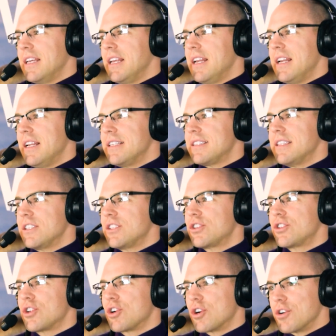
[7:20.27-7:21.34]
And it's the
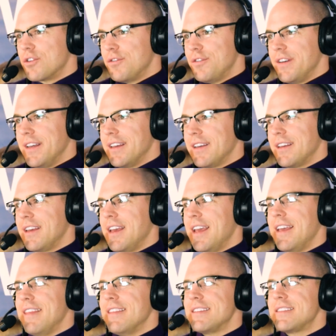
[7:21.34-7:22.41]
serving
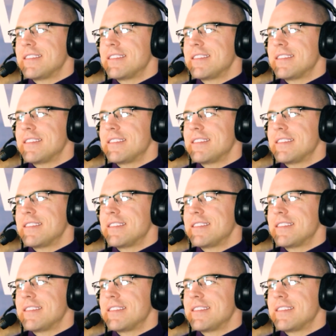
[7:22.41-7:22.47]
and the